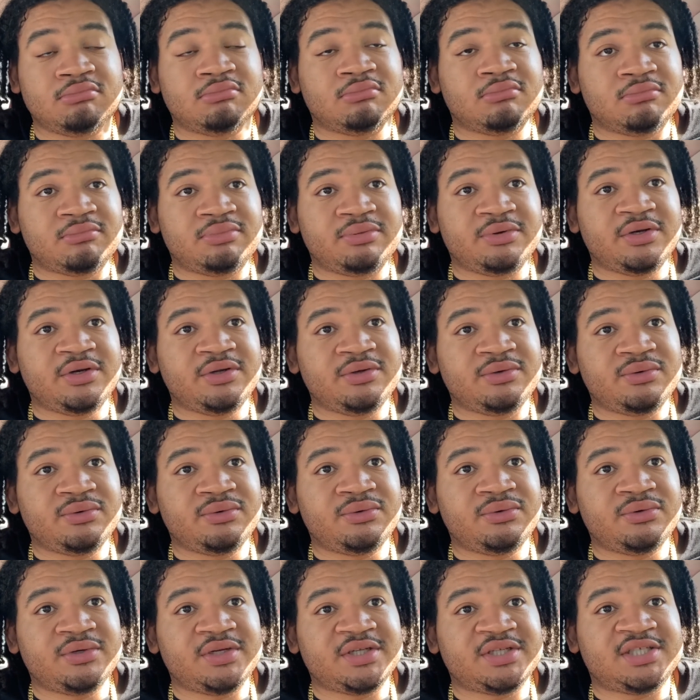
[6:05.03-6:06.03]
Pretty
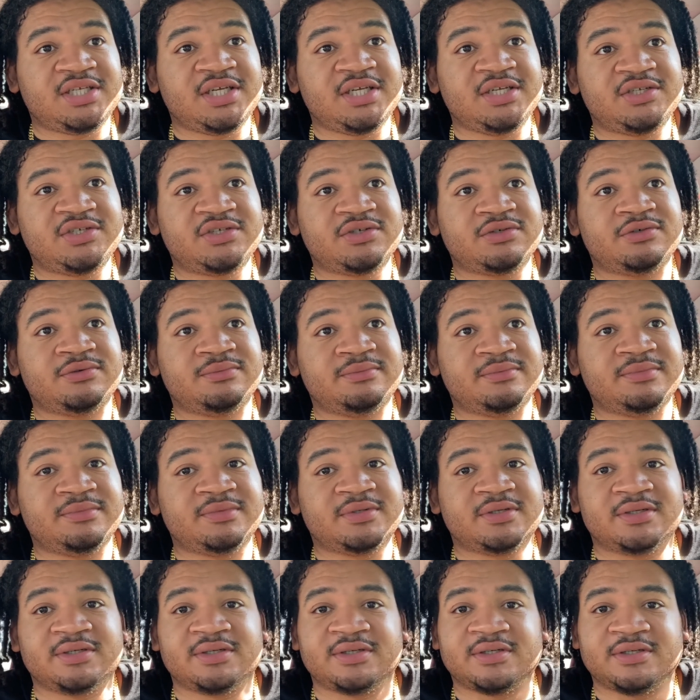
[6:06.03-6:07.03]
cool. The teacher,
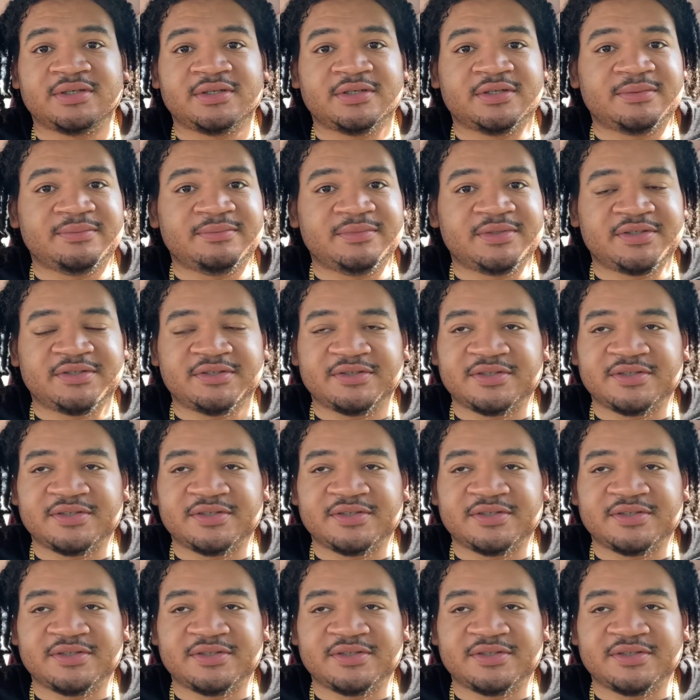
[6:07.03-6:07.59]
Mr.